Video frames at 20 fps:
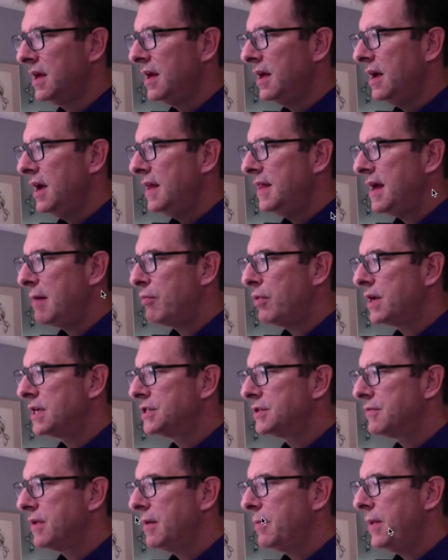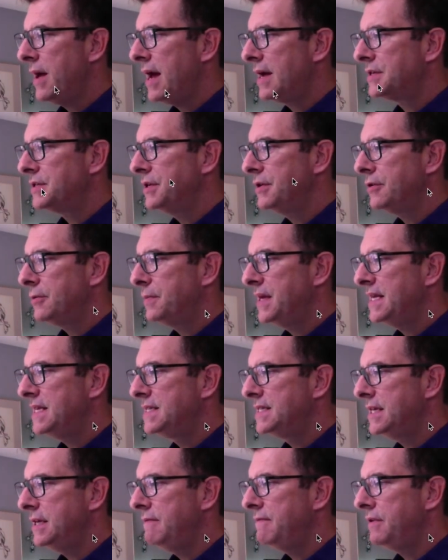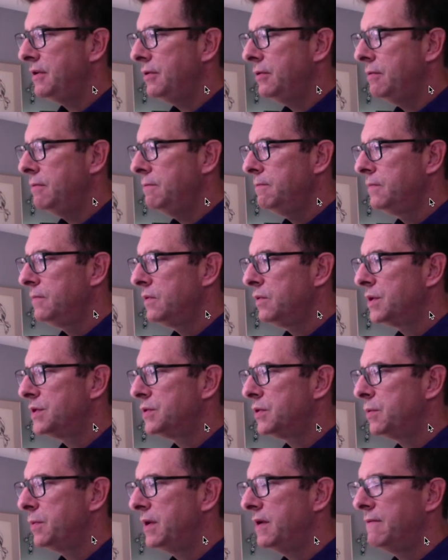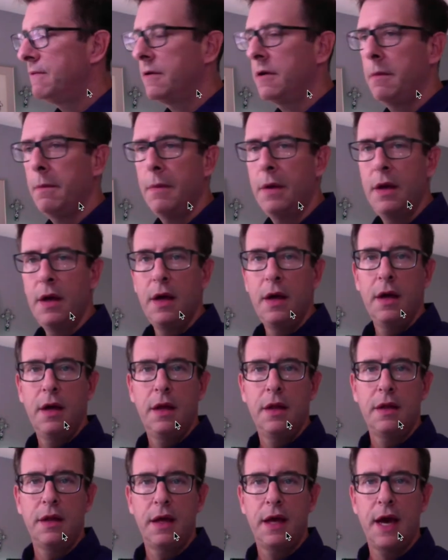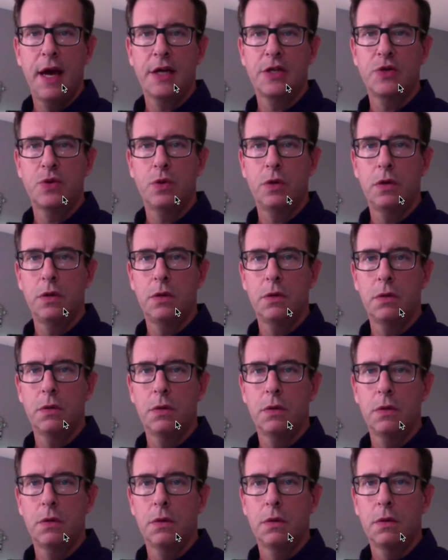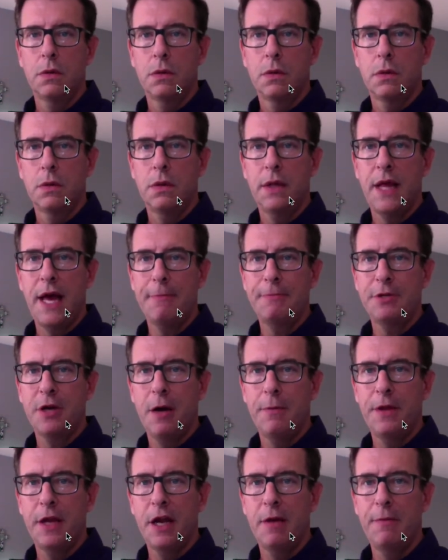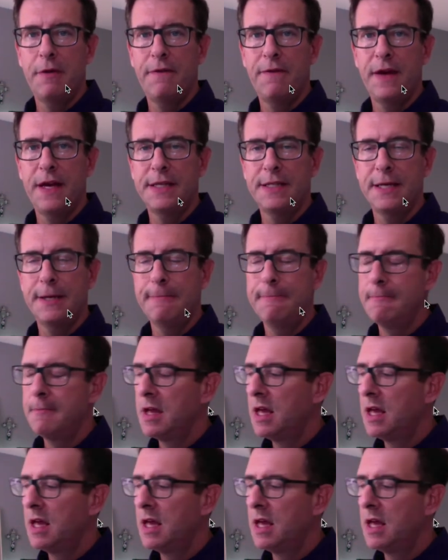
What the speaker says: And that brings you right back to your PC view, which would be from the actual laptop that I'd be facing.